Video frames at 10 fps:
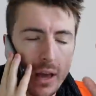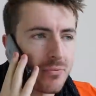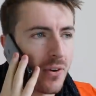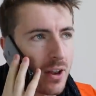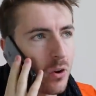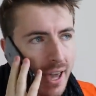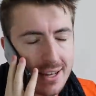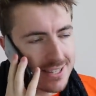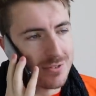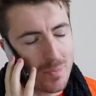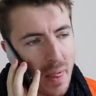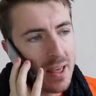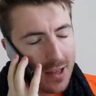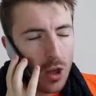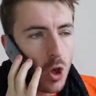Okay, fine. Okay, listen.
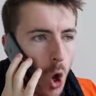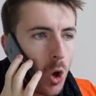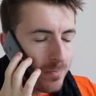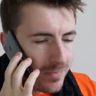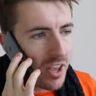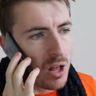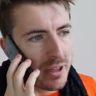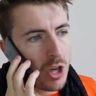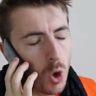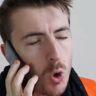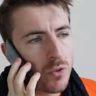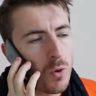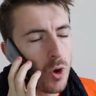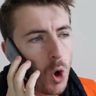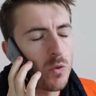Tell me, who have
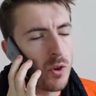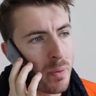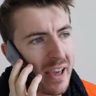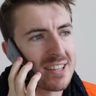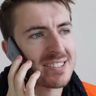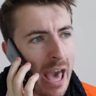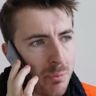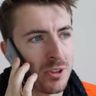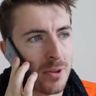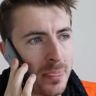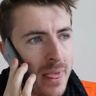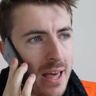you, who have you picked as captain?